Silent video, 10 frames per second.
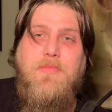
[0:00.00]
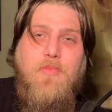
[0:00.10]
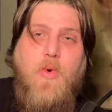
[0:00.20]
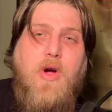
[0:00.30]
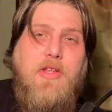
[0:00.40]

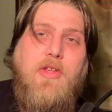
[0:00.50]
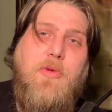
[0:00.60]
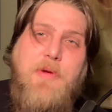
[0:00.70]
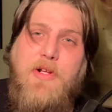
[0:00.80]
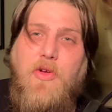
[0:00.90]
walk a little
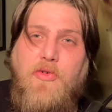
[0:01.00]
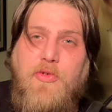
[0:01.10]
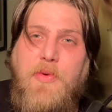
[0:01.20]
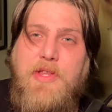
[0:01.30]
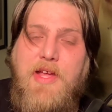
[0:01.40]
bit closer
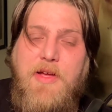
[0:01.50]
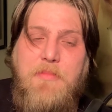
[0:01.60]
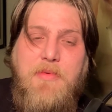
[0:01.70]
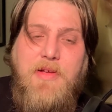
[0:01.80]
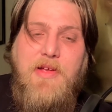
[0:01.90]
with Him